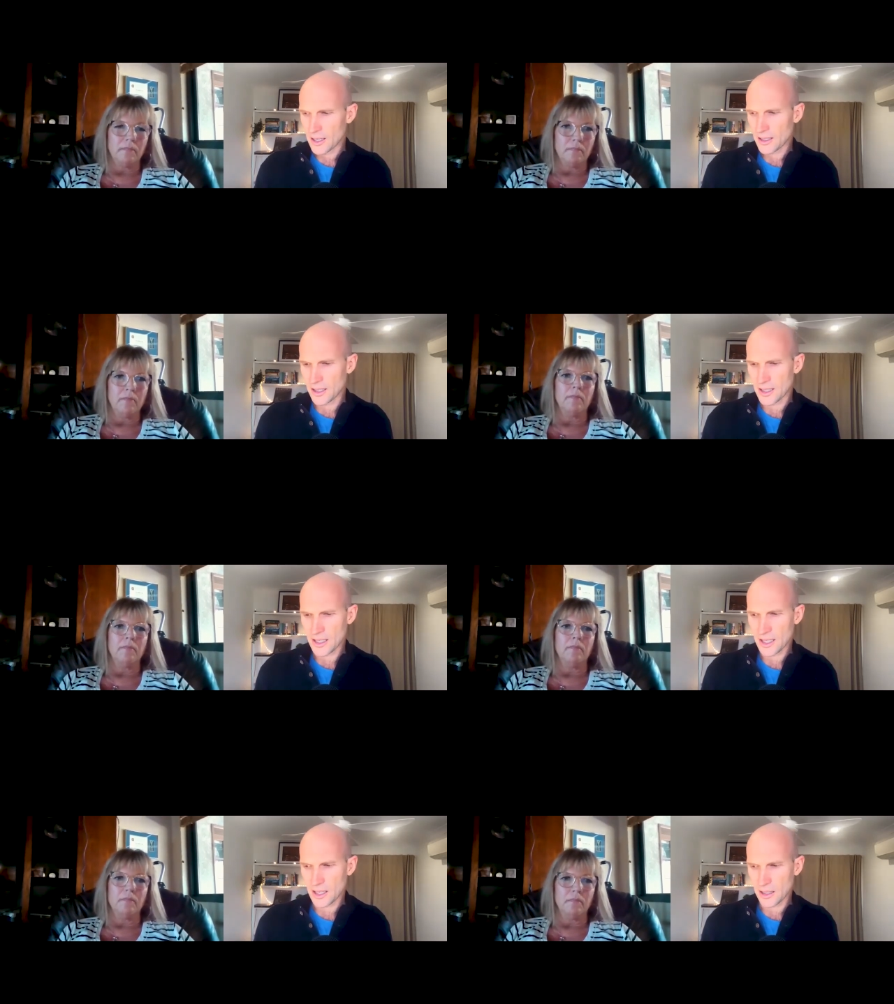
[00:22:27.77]

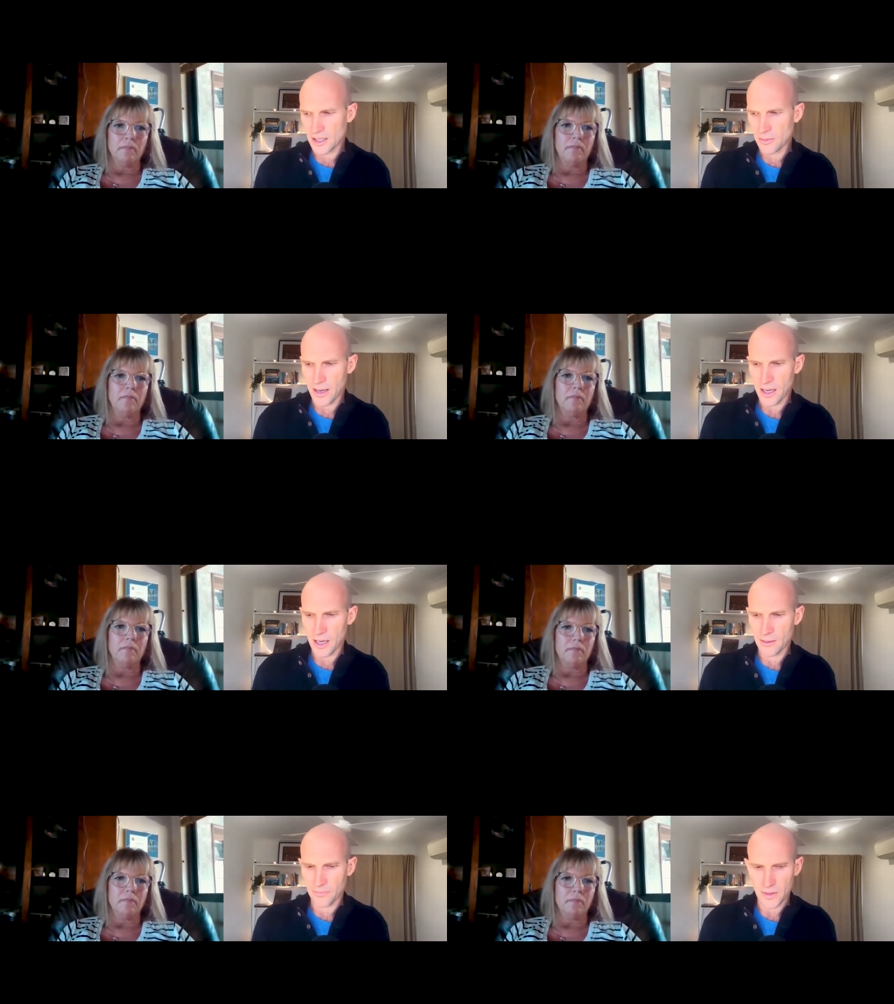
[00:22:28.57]
Speaker 1: Statistically
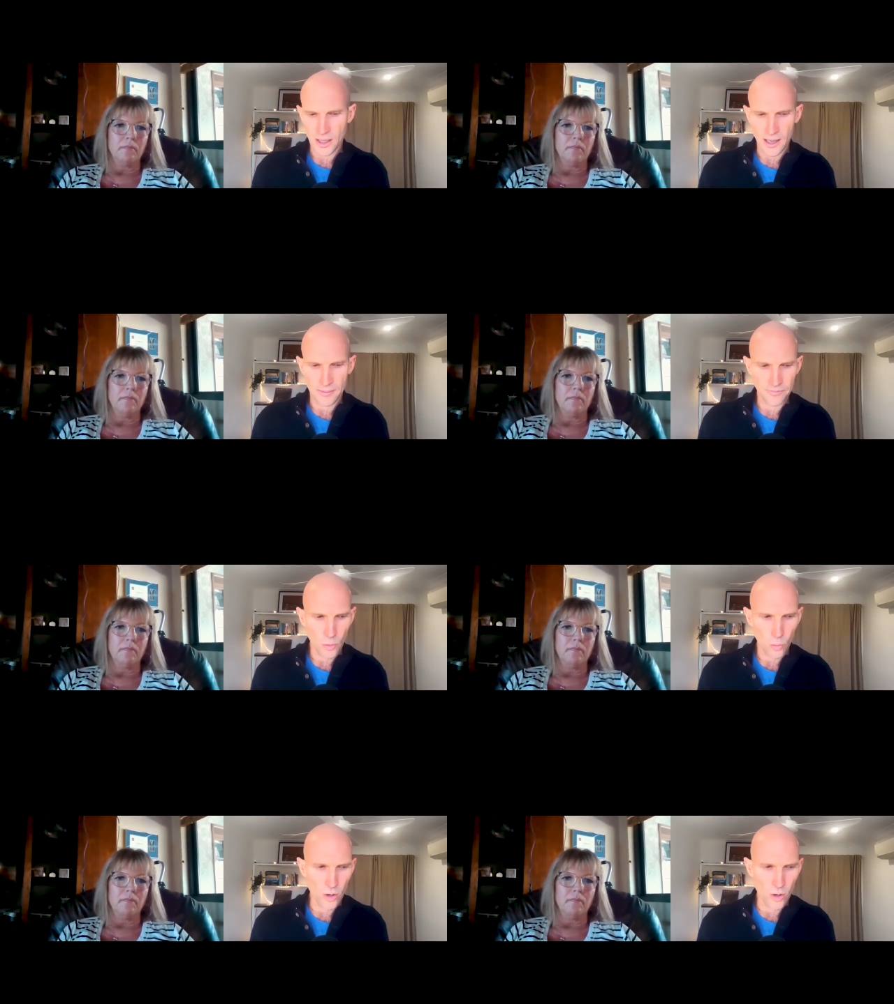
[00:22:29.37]
speaking, um,